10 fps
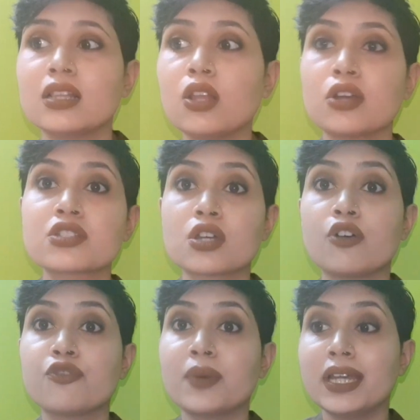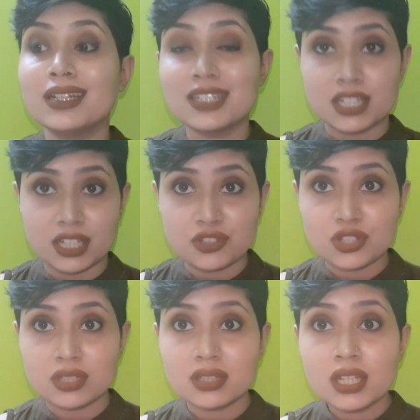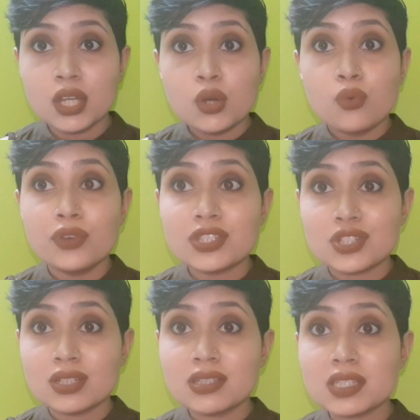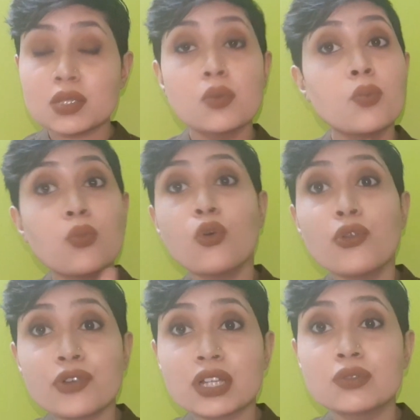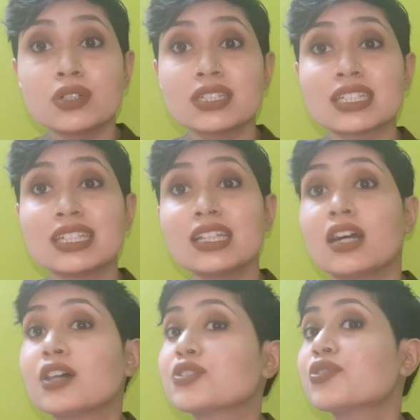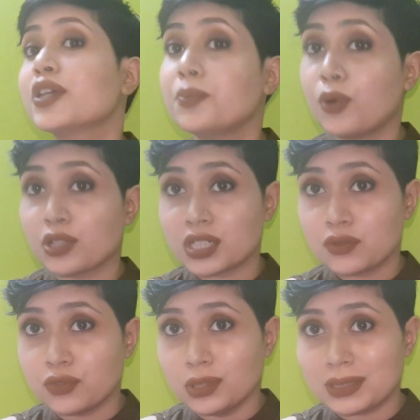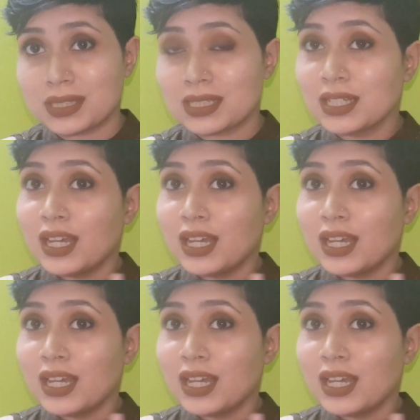a lot of my attention, which is more required in other important works.